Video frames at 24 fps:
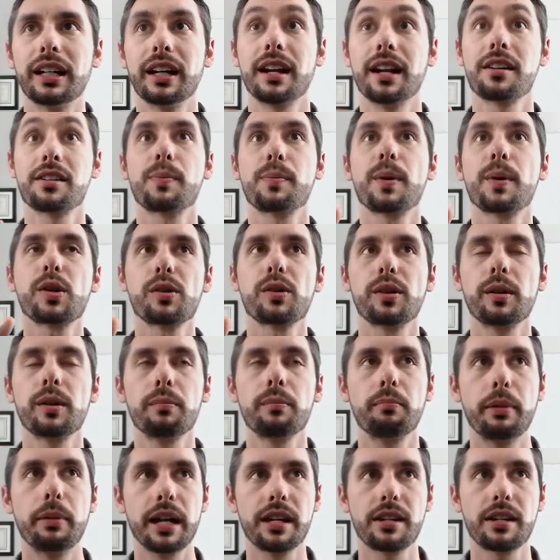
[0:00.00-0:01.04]
and especially
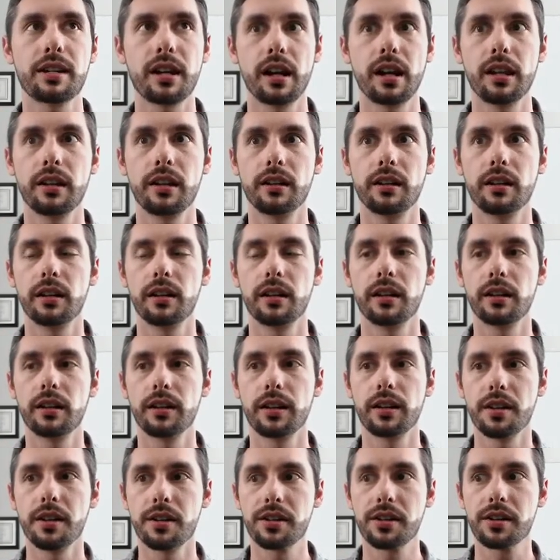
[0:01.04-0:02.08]
based on
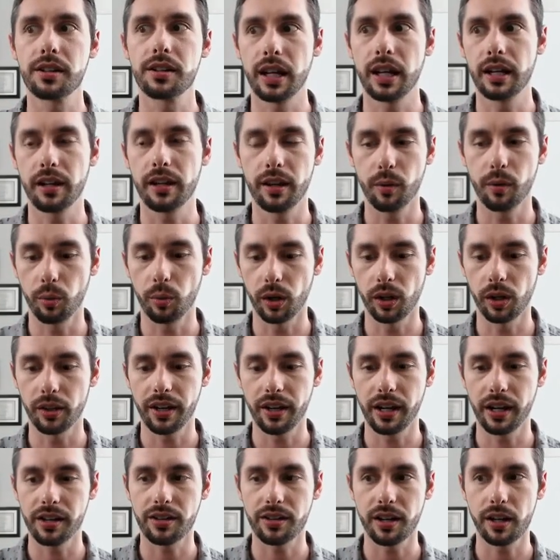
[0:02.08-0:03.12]
the state of the world that
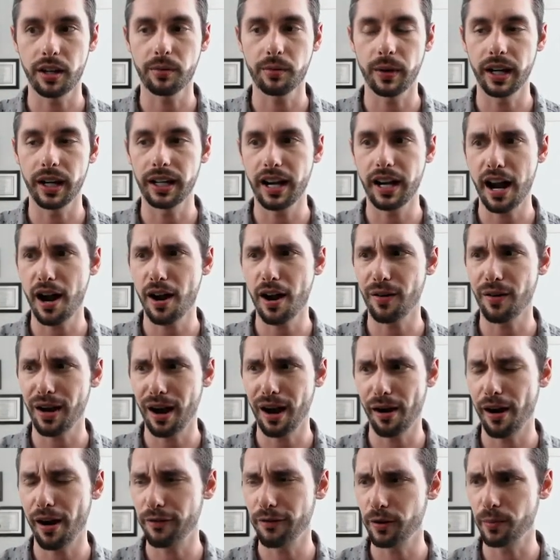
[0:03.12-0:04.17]
it's in right now, how
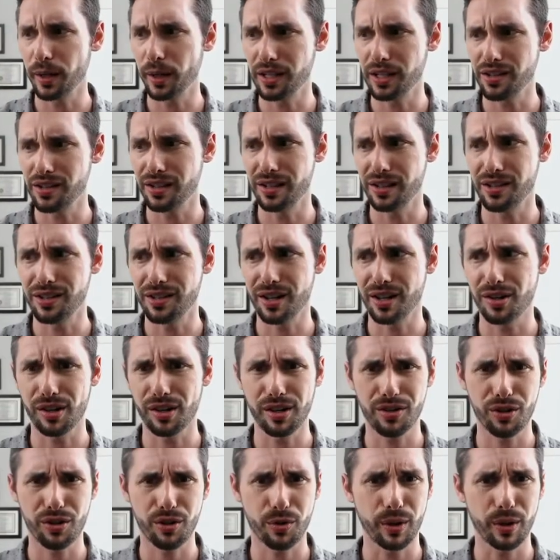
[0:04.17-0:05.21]
everybody's in such a
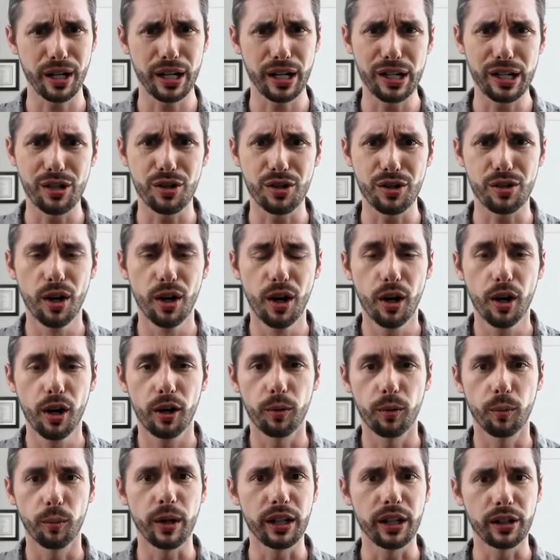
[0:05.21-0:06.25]
strange,
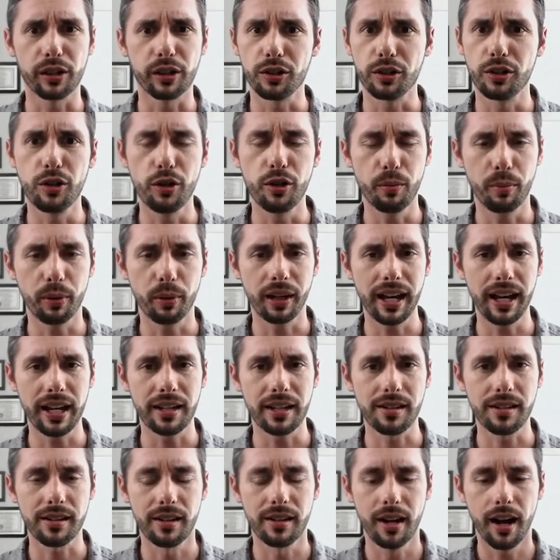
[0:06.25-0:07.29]
weird new
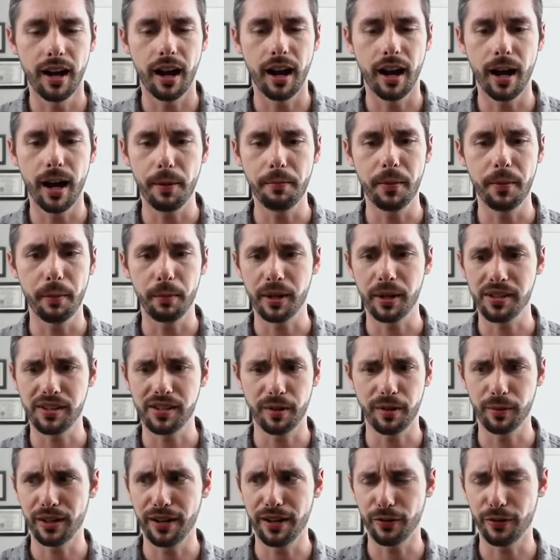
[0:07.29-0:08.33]
place, a place that
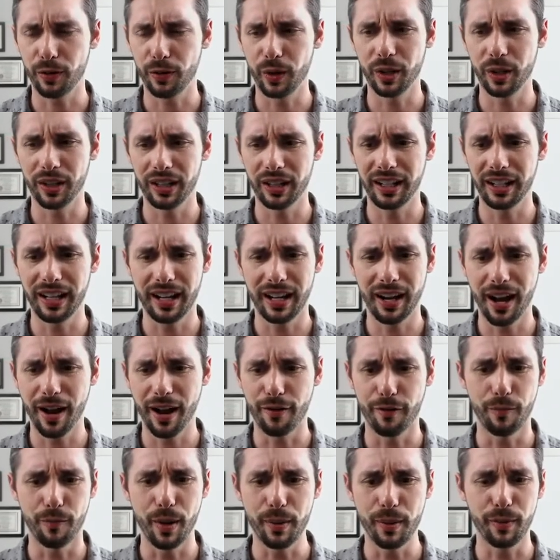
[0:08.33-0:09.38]
we never really
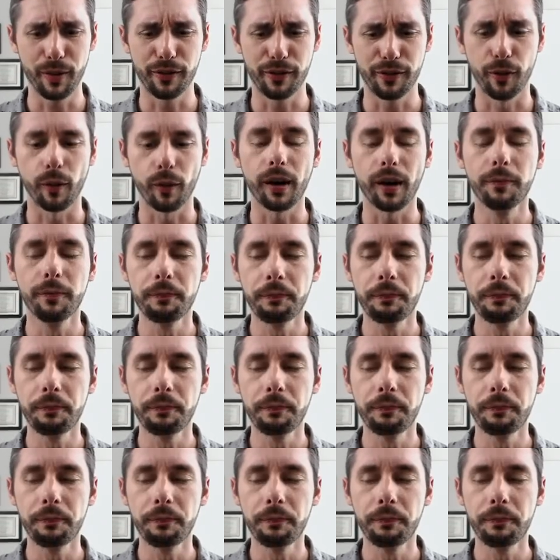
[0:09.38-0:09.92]
have been before.